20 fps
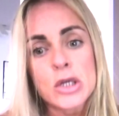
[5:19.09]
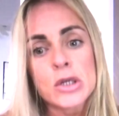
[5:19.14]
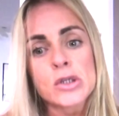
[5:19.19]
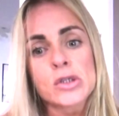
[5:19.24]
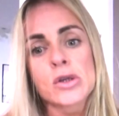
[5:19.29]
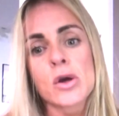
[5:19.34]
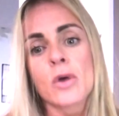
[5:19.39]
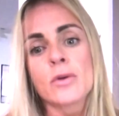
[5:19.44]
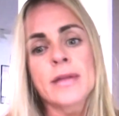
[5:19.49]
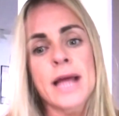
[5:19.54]

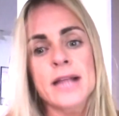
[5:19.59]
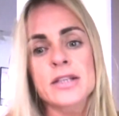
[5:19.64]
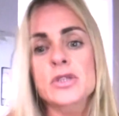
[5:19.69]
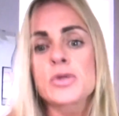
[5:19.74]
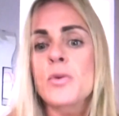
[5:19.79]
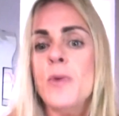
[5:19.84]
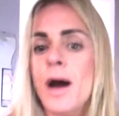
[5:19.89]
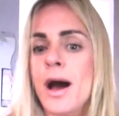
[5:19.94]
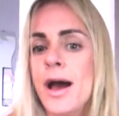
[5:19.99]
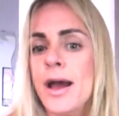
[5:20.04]
So that's
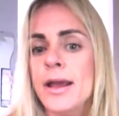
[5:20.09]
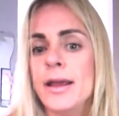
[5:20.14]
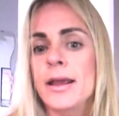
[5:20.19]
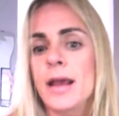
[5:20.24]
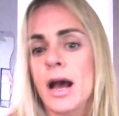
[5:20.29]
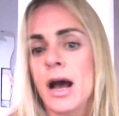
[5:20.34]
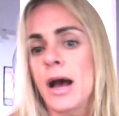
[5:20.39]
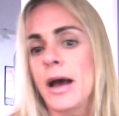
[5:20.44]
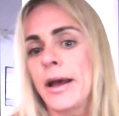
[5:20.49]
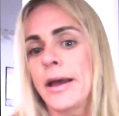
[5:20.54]
why
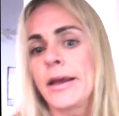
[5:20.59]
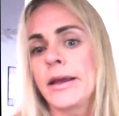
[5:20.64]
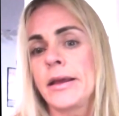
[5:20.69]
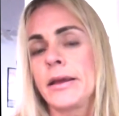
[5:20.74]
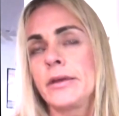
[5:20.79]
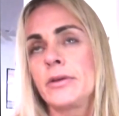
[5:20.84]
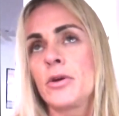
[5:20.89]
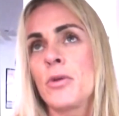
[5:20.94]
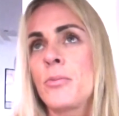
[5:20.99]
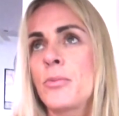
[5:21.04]

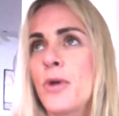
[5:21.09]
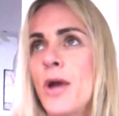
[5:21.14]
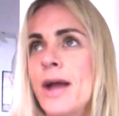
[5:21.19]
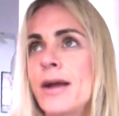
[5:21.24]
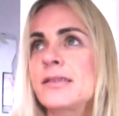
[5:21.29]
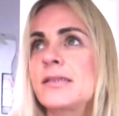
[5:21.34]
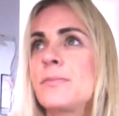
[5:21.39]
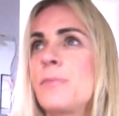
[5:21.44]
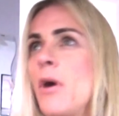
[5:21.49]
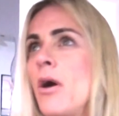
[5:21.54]
I don't
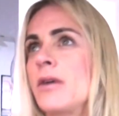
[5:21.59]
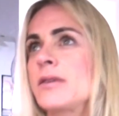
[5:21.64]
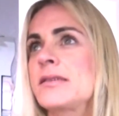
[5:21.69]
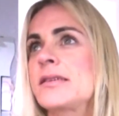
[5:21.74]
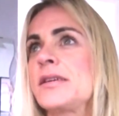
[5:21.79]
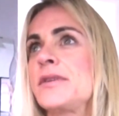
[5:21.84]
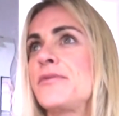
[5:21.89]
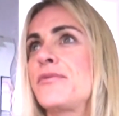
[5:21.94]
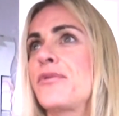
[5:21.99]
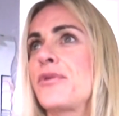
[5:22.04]
practice
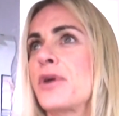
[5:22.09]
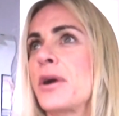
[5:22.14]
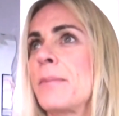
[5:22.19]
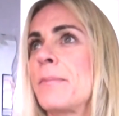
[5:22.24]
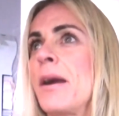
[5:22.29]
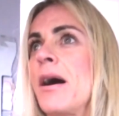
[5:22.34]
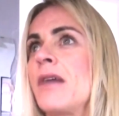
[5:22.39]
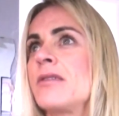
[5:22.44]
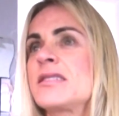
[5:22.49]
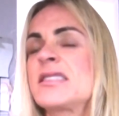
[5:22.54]
boxing for
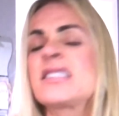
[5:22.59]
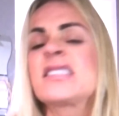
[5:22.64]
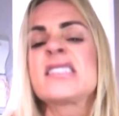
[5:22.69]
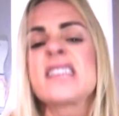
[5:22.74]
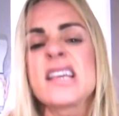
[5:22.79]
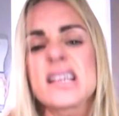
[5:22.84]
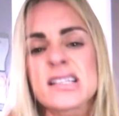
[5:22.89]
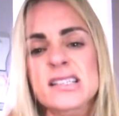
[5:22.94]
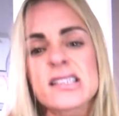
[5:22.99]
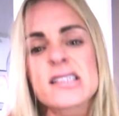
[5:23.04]
about
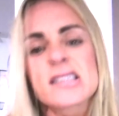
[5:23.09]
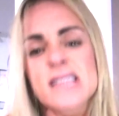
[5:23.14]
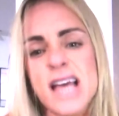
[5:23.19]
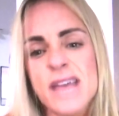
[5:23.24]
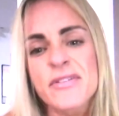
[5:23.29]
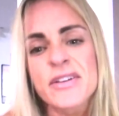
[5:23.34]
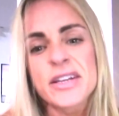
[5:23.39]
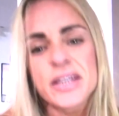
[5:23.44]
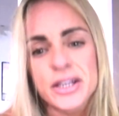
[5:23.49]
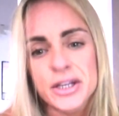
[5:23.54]

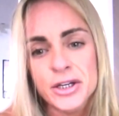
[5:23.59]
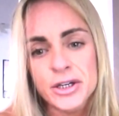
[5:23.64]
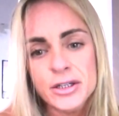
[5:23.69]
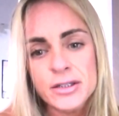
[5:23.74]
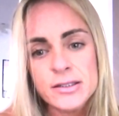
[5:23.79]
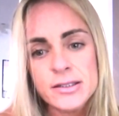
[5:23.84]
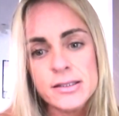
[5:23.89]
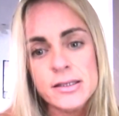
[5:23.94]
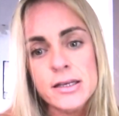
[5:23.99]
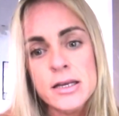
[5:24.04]
6-7
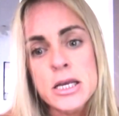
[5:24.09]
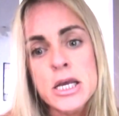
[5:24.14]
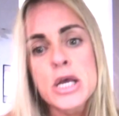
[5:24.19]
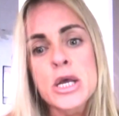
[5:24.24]
years.